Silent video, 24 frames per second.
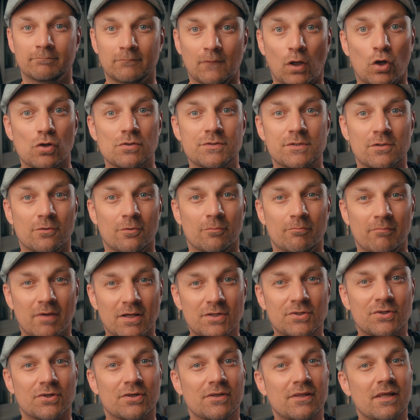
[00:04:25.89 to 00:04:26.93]
Also, make
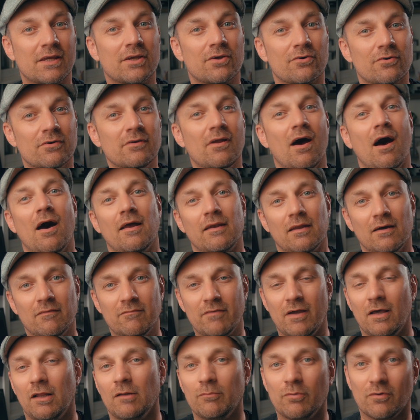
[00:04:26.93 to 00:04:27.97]
sure that you're not
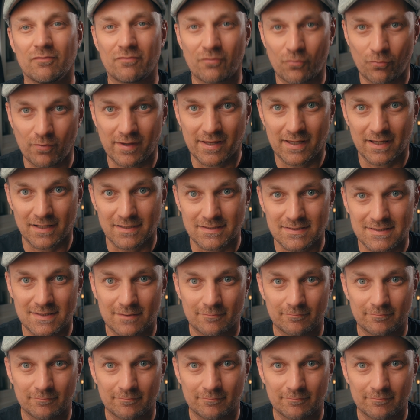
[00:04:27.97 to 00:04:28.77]
available for weekends.